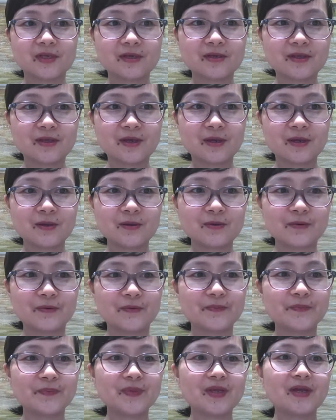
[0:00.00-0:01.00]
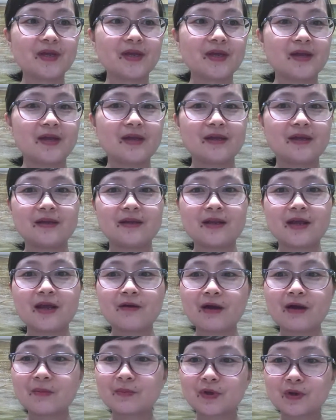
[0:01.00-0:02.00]
Thank you.
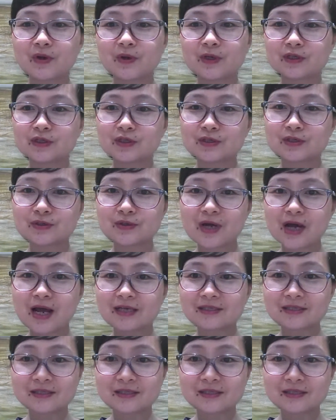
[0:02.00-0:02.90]
Now I'm going to ask